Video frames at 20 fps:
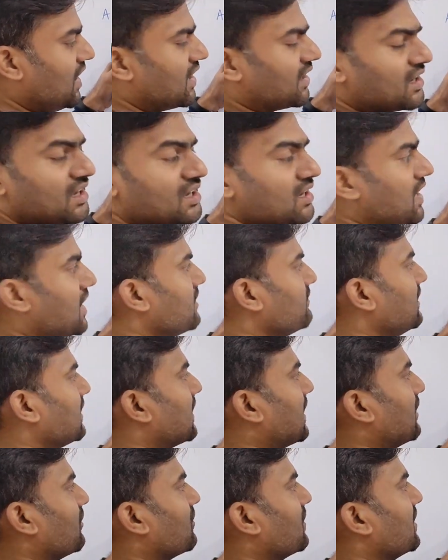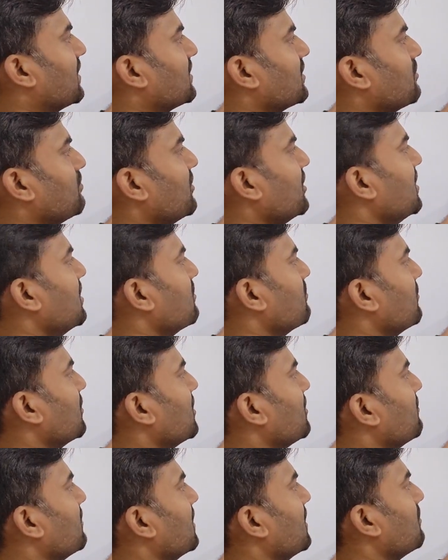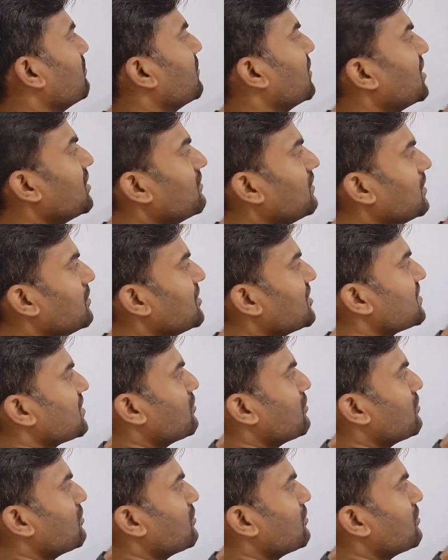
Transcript: again I will calculate the mid will be